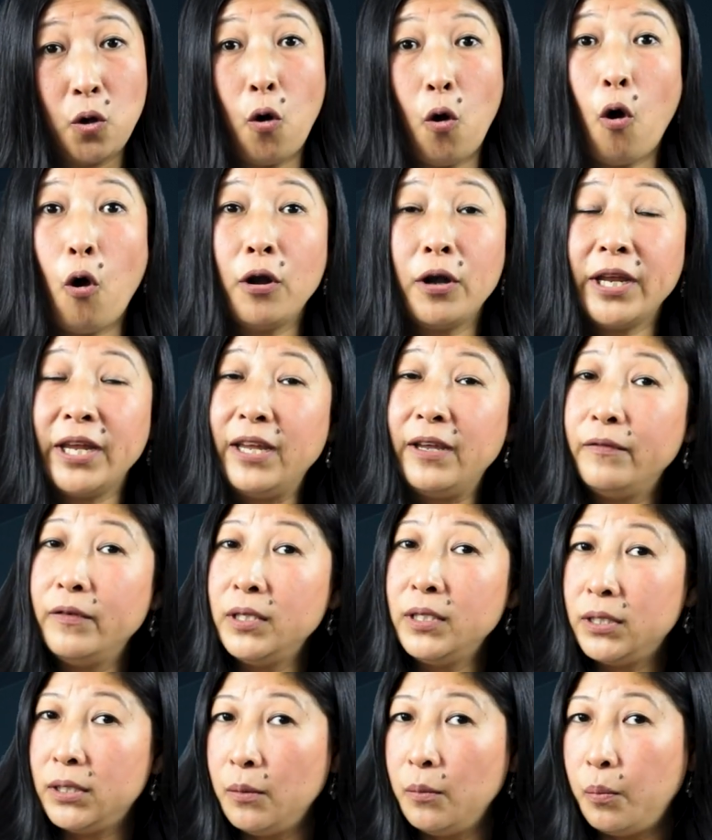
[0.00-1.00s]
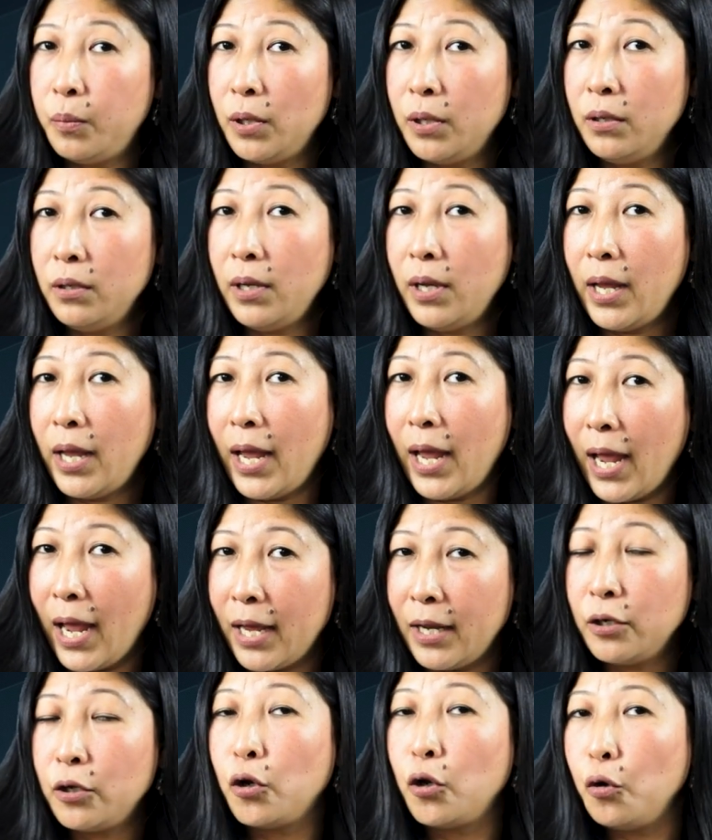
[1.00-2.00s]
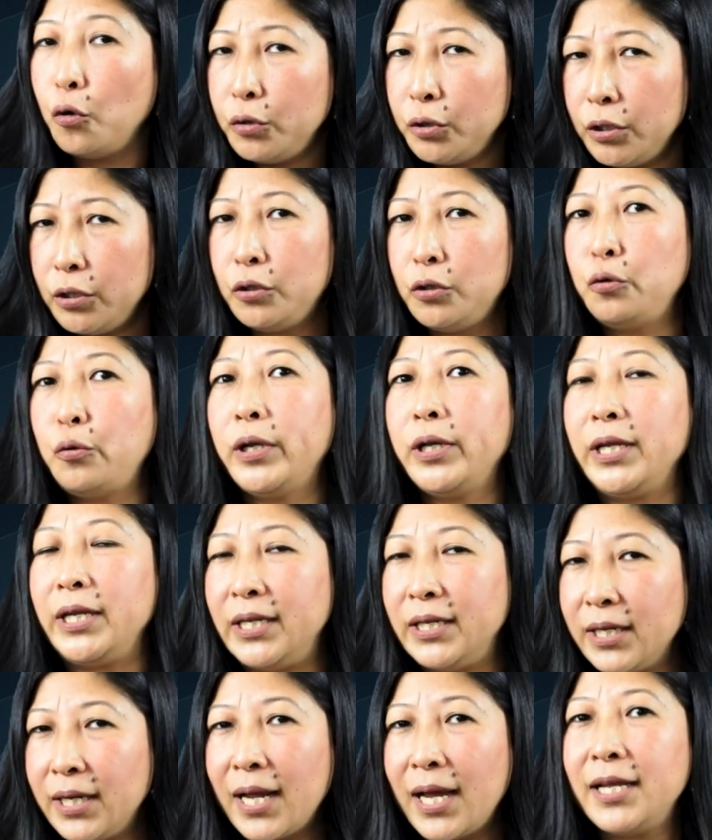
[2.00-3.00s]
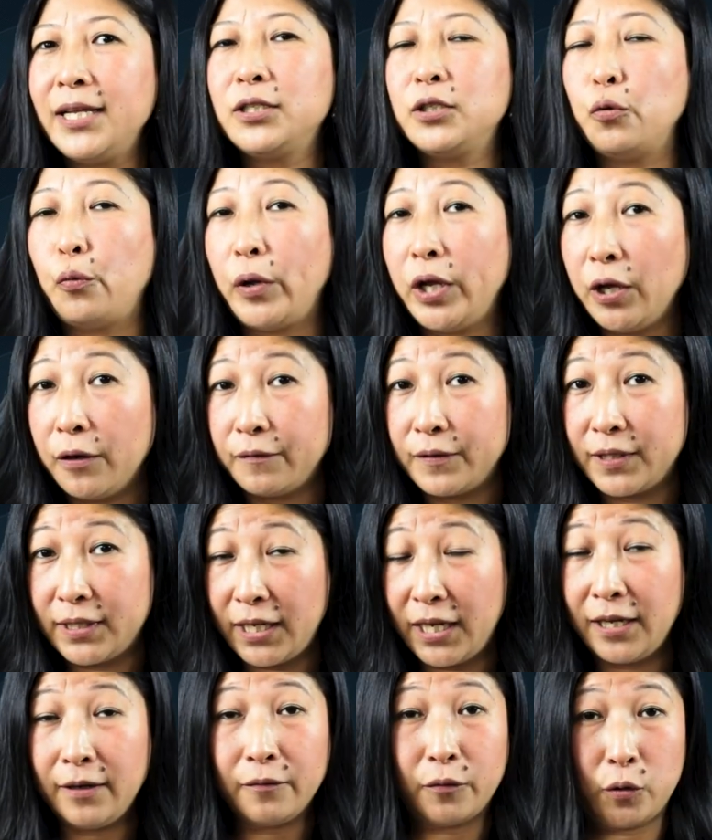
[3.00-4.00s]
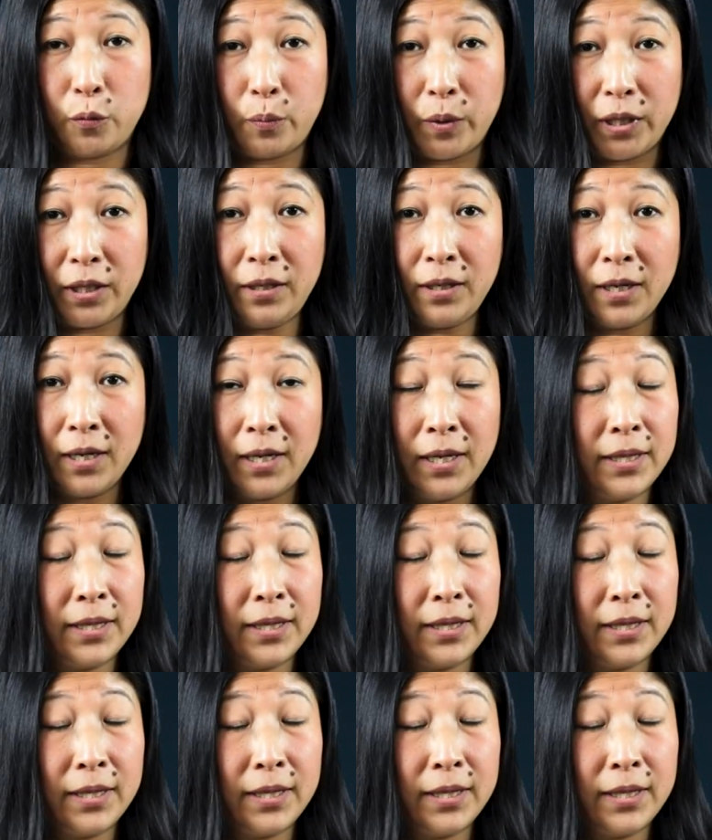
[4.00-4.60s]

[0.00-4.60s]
Or even simpler and closer to an Indianized way of saying would be